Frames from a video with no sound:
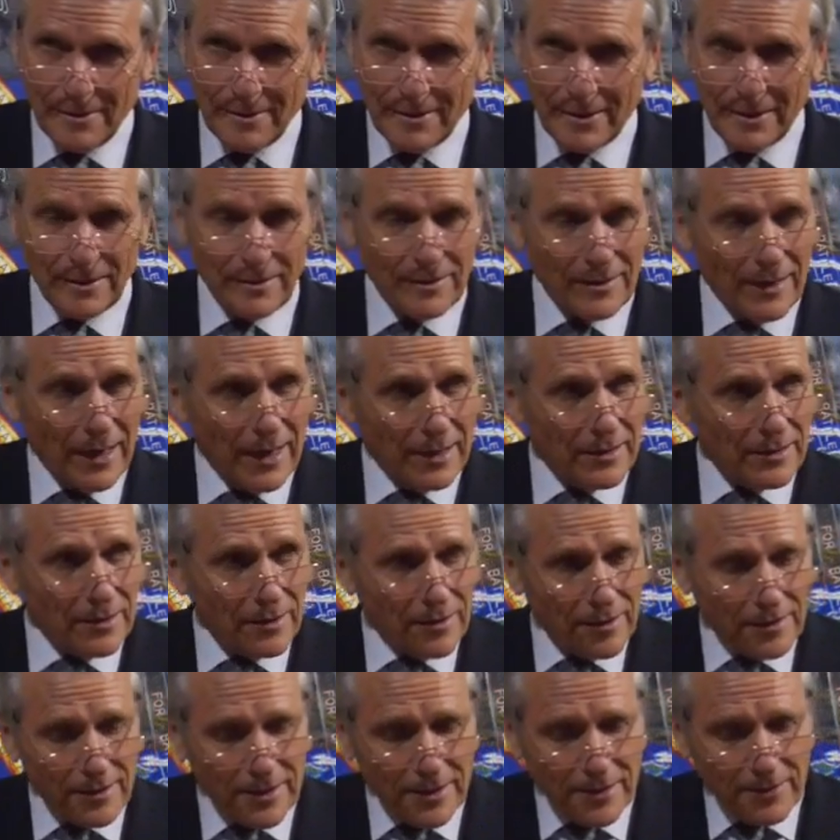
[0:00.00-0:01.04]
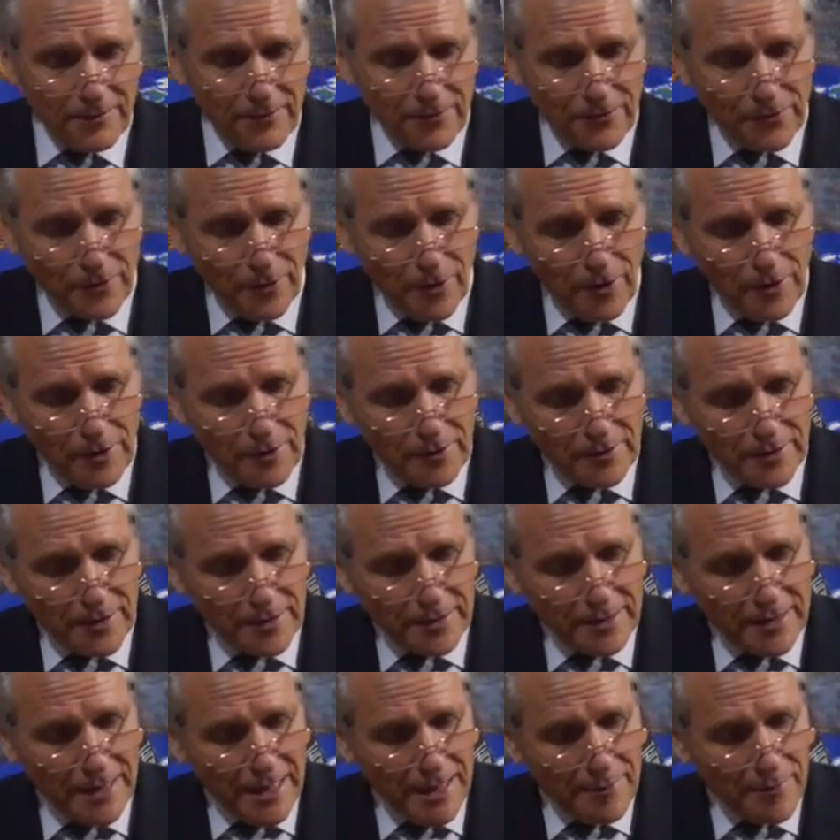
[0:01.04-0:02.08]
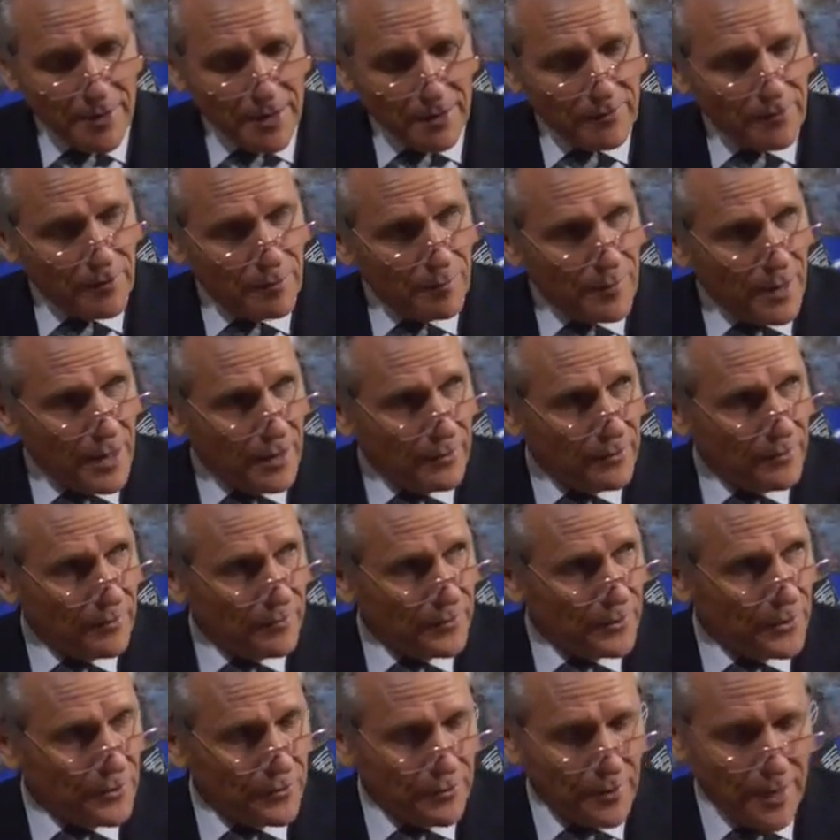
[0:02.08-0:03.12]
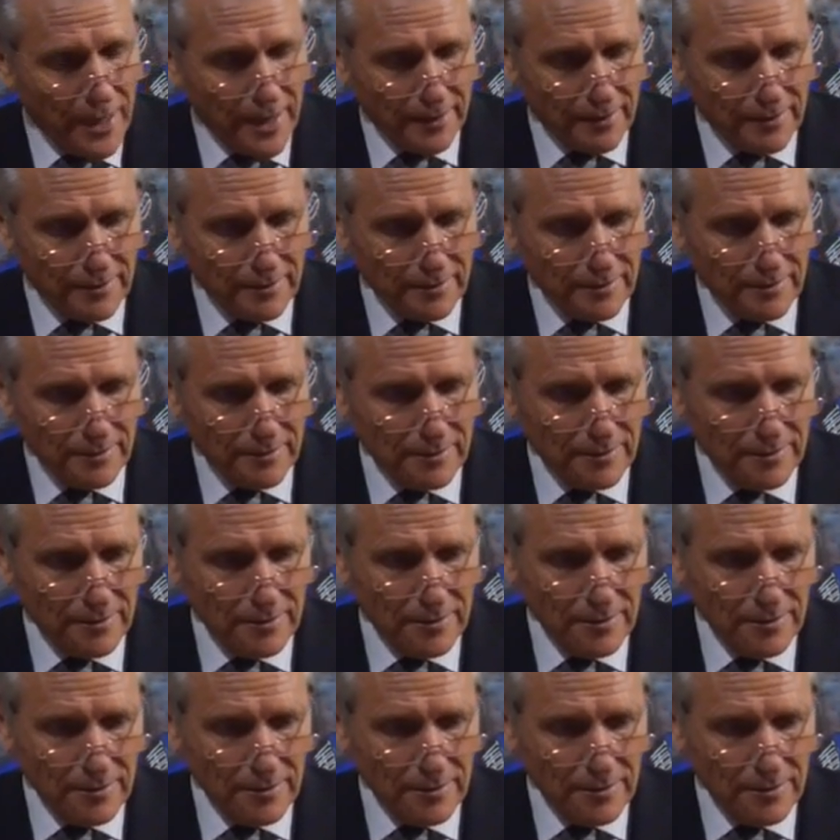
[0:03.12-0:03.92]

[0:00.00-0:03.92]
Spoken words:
The unclean frog that came out of the mouth of the dragon.